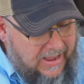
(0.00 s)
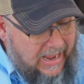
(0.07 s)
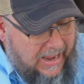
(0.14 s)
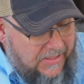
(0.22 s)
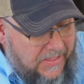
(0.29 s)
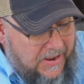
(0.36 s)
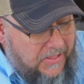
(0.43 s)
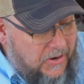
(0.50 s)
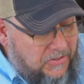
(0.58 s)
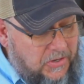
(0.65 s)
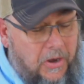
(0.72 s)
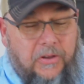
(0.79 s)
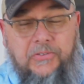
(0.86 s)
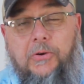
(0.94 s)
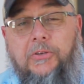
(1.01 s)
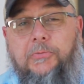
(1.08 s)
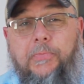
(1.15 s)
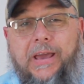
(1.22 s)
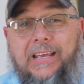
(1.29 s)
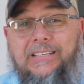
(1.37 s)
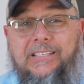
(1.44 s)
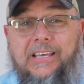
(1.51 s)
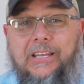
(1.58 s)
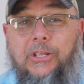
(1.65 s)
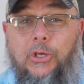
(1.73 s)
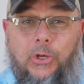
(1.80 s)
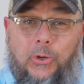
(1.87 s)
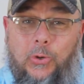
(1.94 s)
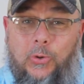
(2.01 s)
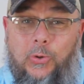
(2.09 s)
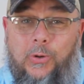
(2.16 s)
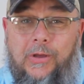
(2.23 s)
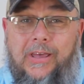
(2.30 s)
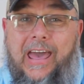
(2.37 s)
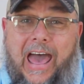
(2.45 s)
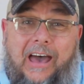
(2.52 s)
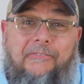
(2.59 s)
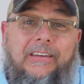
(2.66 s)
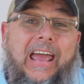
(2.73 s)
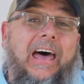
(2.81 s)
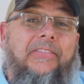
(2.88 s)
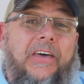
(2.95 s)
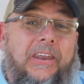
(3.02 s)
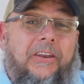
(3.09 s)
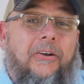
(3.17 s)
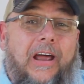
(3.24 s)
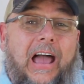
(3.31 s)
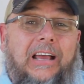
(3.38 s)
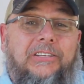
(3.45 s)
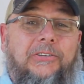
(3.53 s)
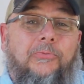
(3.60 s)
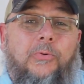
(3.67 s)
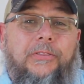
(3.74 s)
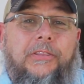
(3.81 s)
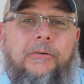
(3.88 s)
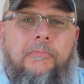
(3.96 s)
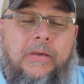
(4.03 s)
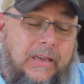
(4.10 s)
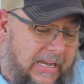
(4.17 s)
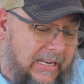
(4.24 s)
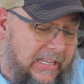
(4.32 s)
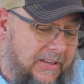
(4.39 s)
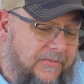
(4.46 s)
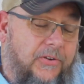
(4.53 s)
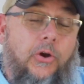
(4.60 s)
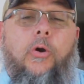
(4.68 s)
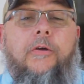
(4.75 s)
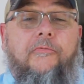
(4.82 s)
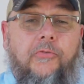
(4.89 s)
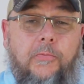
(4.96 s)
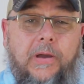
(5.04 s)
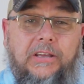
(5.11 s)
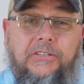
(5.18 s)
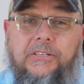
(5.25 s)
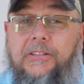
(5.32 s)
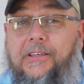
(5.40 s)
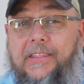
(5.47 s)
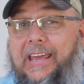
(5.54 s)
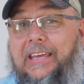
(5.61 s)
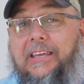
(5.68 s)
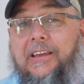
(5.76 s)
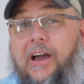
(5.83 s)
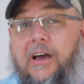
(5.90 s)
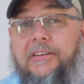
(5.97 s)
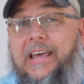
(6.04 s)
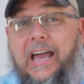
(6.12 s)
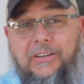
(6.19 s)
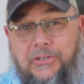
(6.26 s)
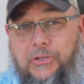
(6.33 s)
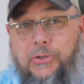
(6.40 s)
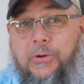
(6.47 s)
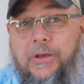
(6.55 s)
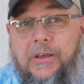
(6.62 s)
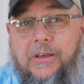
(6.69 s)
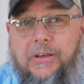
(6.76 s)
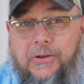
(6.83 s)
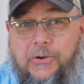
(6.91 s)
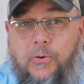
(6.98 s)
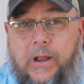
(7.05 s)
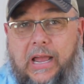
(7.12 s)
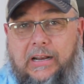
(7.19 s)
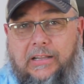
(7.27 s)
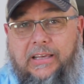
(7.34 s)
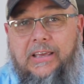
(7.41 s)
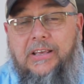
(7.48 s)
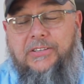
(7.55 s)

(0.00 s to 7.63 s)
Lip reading: And then there's also a space that you, having had that interaction with them, can leave your information that they can contact you directly.